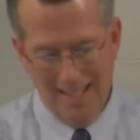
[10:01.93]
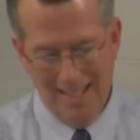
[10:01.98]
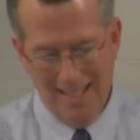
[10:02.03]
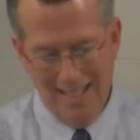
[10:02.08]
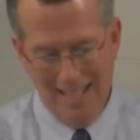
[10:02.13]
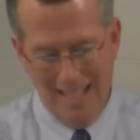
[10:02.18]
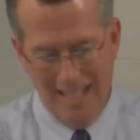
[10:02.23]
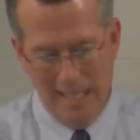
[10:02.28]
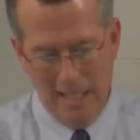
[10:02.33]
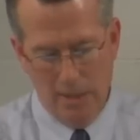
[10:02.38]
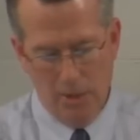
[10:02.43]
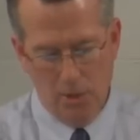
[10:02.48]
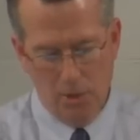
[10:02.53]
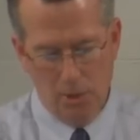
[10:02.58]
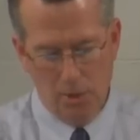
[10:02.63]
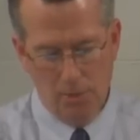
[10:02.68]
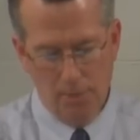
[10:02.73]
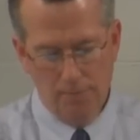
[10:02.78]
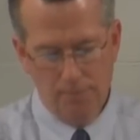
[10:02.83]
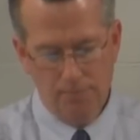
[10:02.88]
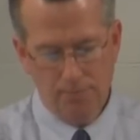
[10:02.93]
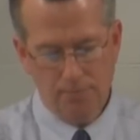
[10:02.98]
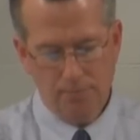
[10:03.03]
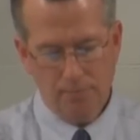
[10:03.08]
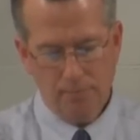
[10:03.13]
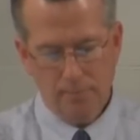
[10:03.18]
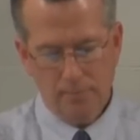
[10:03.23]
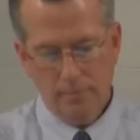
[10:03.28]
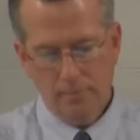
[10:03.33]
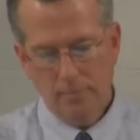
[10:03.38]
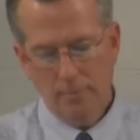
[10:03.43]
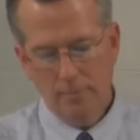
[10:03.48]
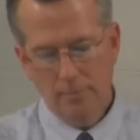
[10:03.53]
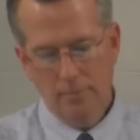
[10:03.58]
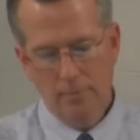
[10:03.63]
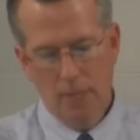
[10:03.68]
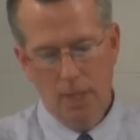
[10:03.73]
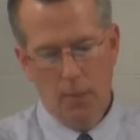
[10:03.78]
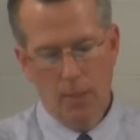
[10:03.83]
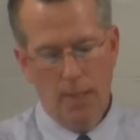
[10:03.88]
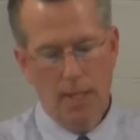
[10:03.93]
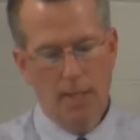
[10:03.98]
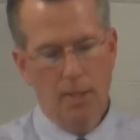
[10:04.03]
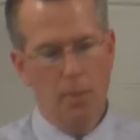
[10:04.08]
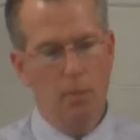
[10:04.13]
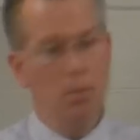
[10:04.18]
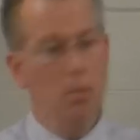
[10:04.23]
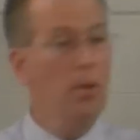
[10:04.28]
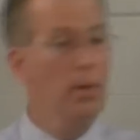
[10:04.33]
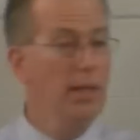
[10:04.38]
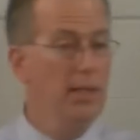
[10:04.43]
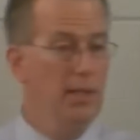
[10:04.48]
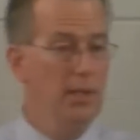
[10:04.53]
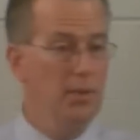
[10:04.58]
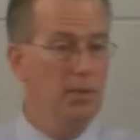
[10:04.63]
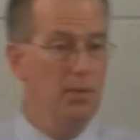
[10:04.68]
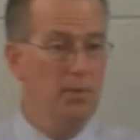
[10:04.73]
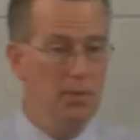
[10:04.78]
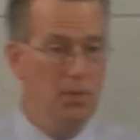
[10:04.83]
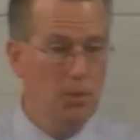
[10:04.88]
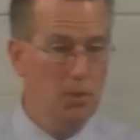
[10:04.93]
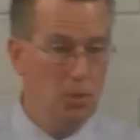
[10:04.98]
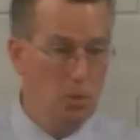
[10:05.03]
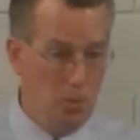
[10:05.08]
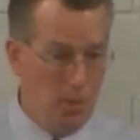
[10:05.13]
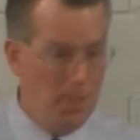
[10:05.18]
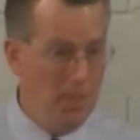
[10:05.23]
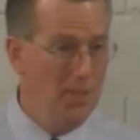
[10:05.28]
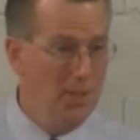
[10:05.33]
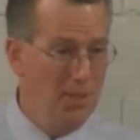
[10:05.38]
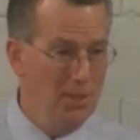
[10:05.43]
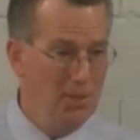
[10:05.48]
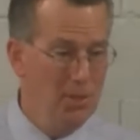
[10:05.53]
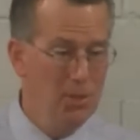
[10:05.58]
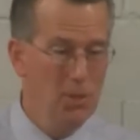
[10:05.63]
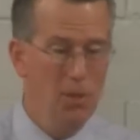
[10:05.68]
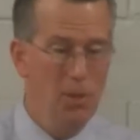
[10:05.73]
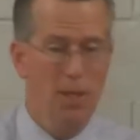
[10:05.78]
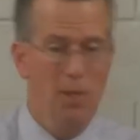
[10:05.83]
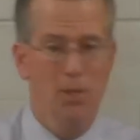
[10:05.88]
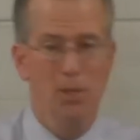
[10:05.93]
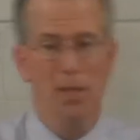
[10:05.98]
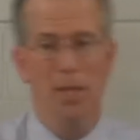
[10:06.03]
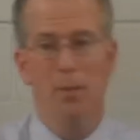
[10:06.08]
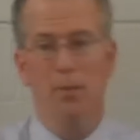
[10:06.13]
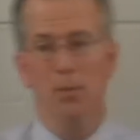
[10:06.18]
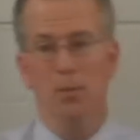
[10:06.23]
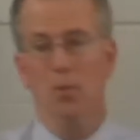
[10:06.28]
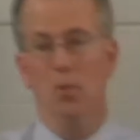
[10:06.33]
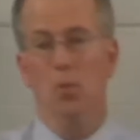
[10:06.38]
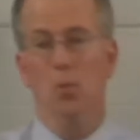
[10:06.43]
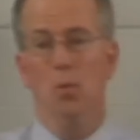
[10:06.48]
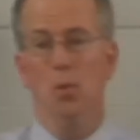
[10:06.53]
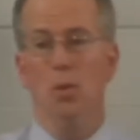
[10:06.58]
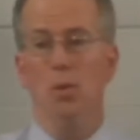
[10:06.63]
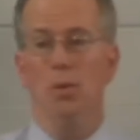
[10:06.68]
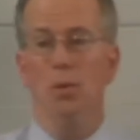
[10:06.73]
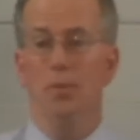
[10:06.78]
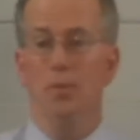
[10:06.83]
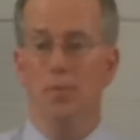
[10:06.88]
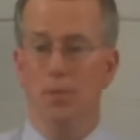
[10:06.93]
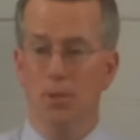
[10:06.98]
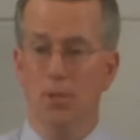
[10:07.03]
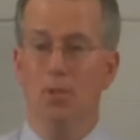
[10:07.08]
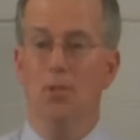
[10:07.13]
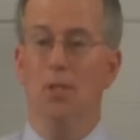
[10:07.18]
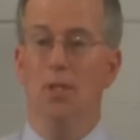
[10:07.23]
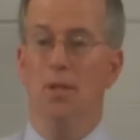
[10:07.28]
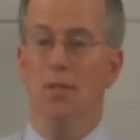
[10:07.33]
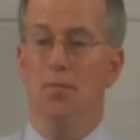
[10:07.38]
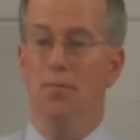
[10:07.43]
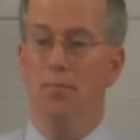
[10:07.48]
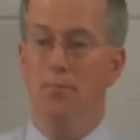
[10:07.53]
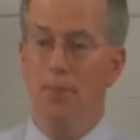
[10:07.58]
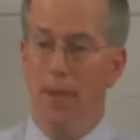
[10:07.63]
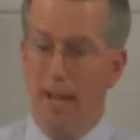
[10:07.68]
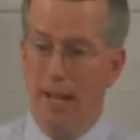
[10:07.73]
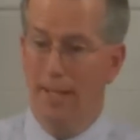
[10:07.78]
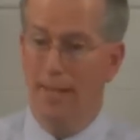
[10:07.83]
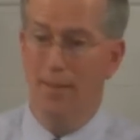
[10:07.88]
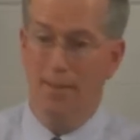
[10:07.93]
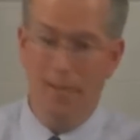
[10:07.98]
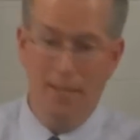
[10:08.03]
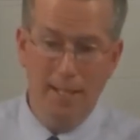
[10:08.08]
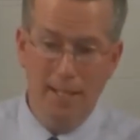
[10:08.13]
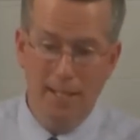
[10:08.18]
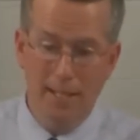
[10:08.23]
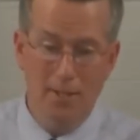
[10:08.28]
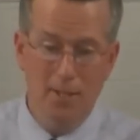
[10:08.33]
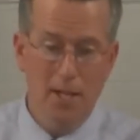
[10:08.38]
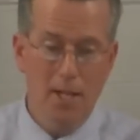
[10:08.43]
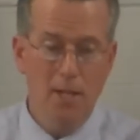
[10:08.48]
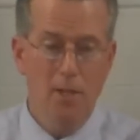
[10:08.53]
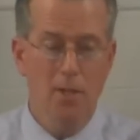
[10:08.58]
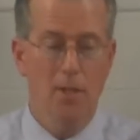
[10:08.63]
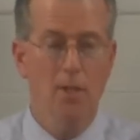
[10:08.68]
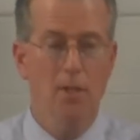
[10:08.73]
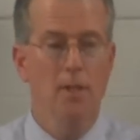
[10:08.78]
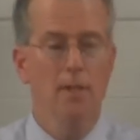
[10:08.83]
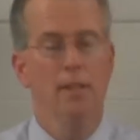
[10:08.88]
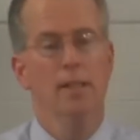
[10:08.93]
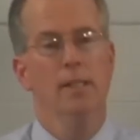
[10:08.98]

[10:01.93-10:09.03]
deeds. Now, again, the point is that this is why Jesus Christ came into the world. If this is the effect that he intended,